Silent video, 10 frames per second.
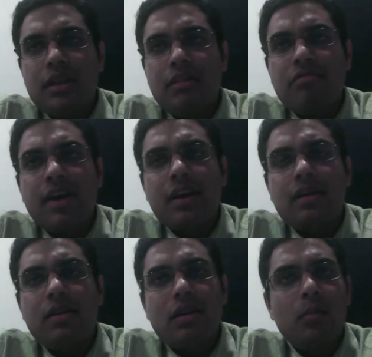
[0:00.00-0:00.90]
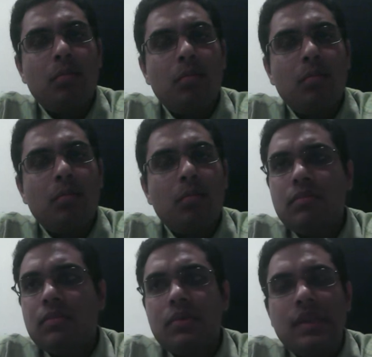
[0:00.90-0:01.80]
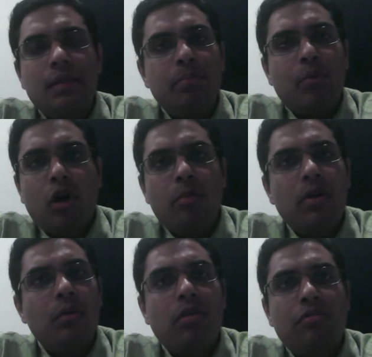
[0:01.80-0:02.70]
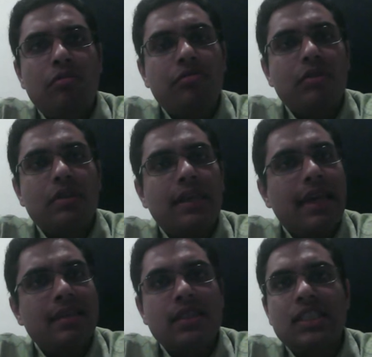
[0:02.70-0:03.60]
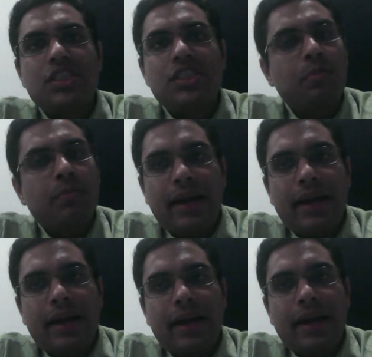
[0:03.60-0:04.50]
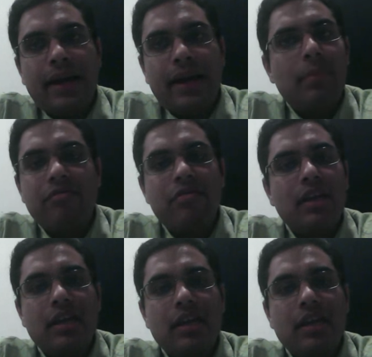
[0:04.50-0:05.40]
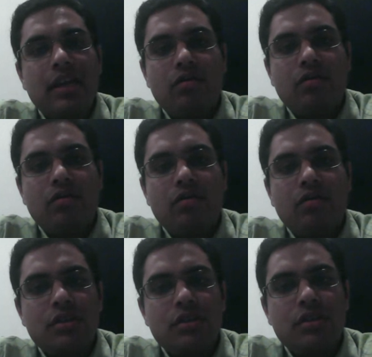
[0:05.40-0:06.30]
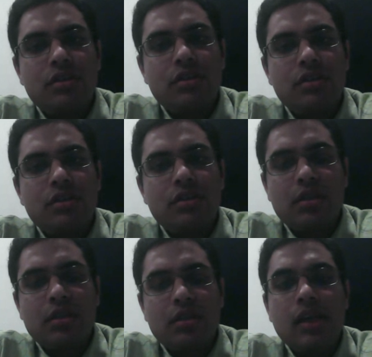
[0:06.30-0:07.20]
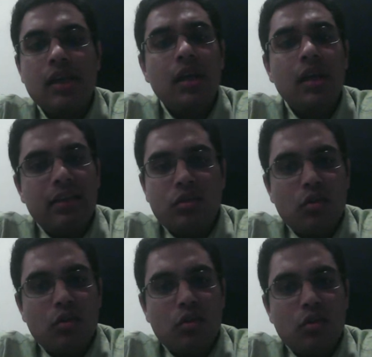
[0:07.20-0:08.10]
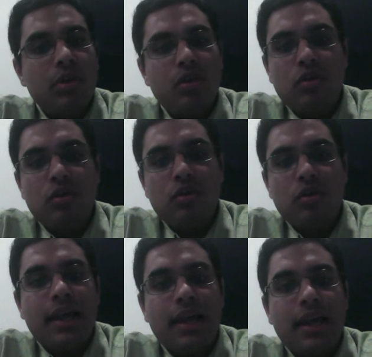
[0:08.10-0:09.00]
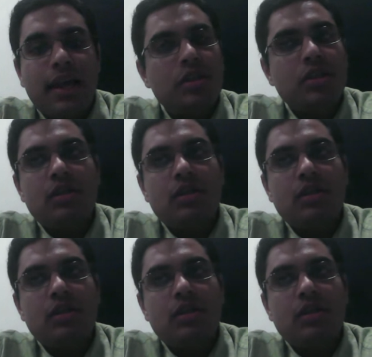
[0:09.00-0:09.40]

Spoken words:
In fact, the problem of cases just piling up at every level of the judicial system has really thrown up a huge challenge, which